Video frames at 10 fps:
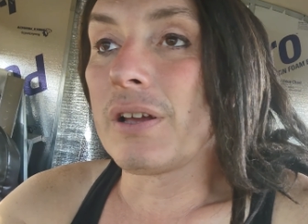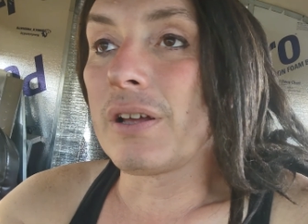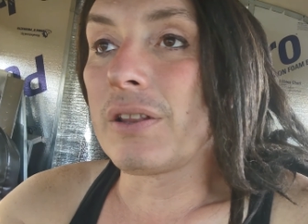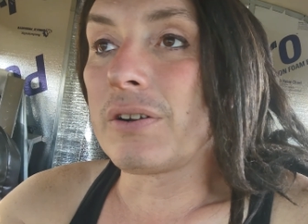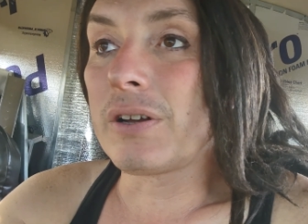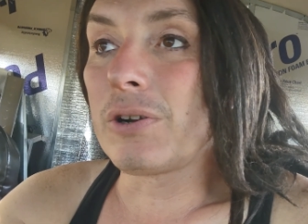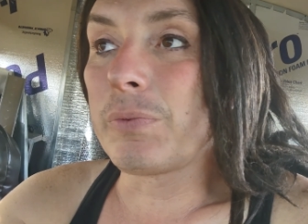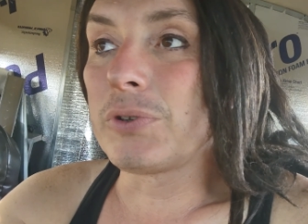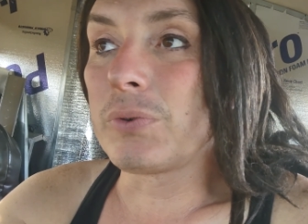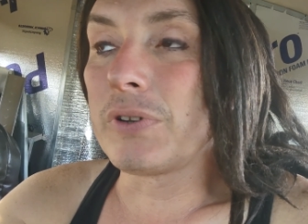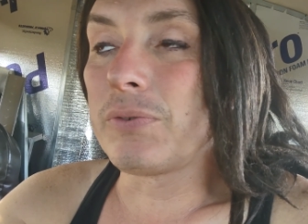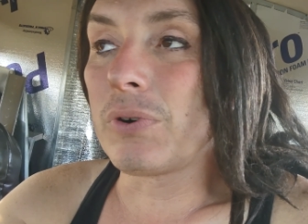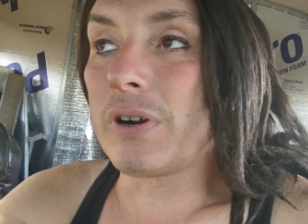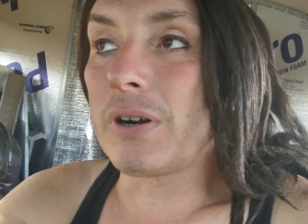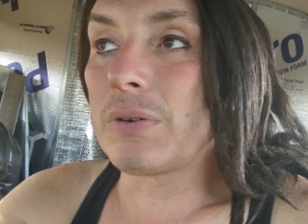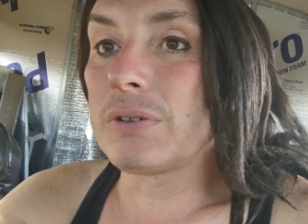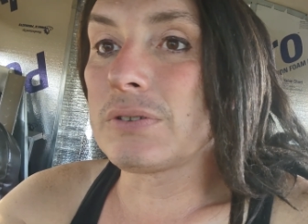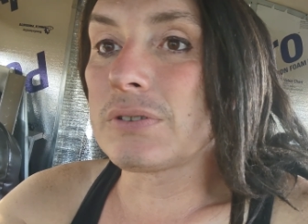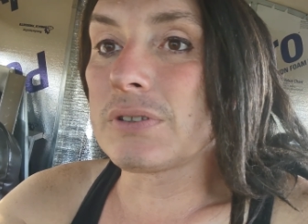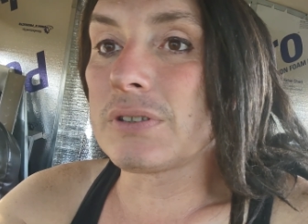Uh, they're not open 24
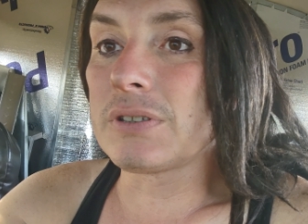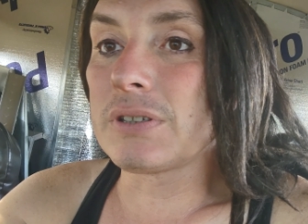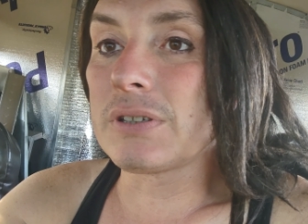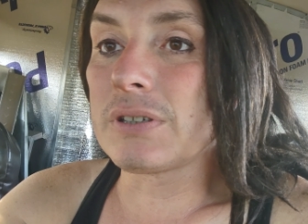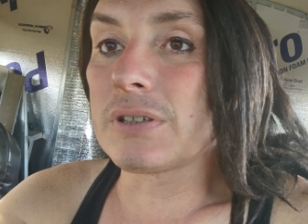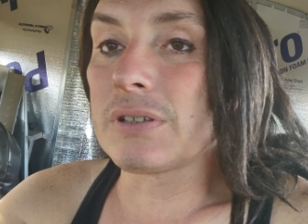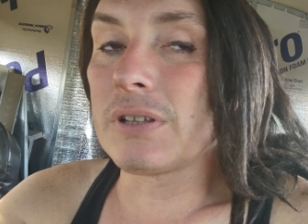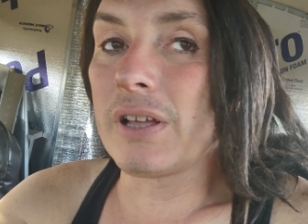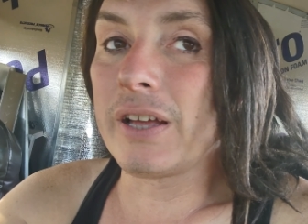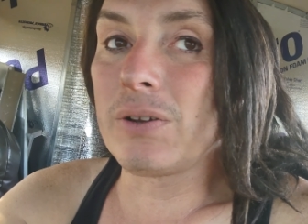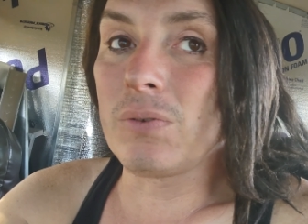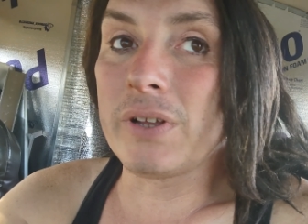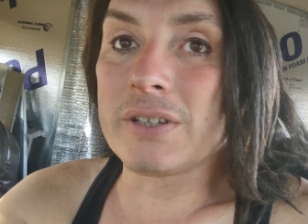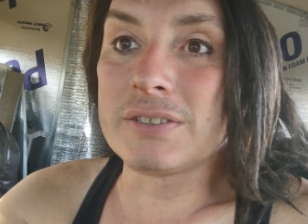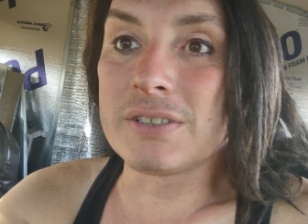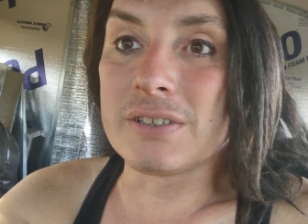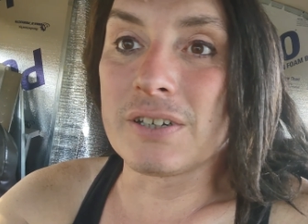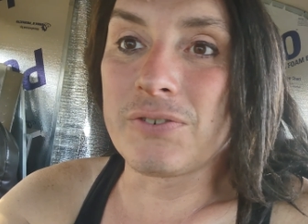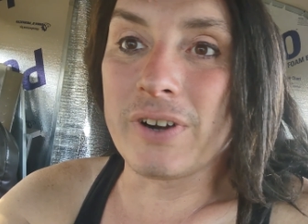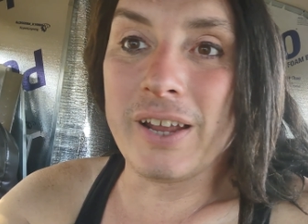hours, and uh, I don't like to sit in
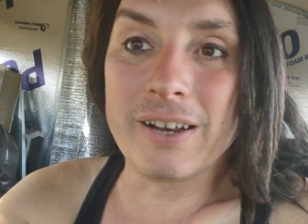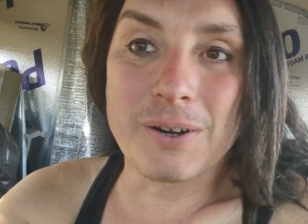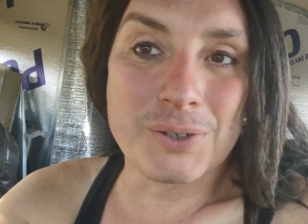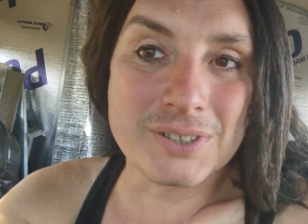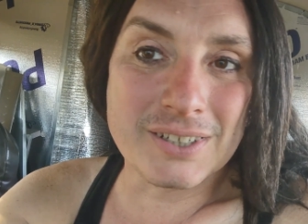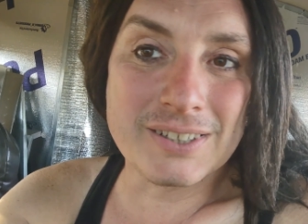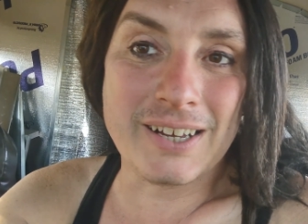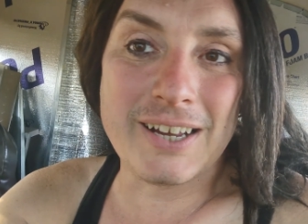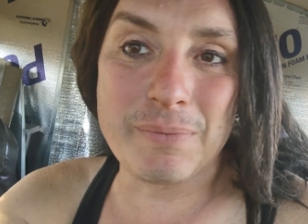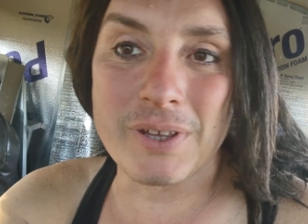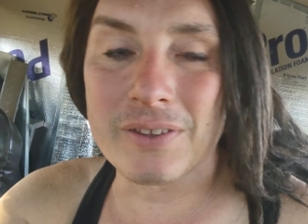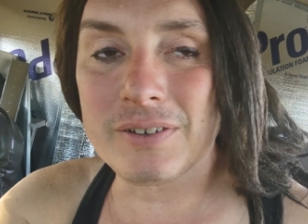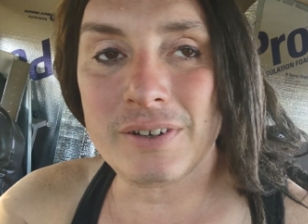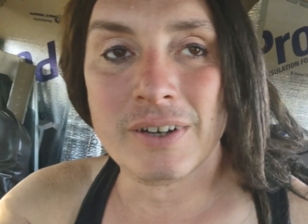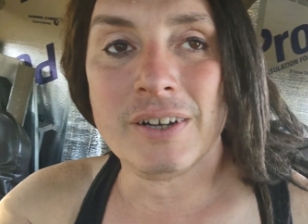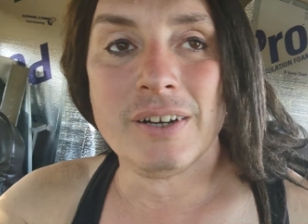there for eight hours at a time either.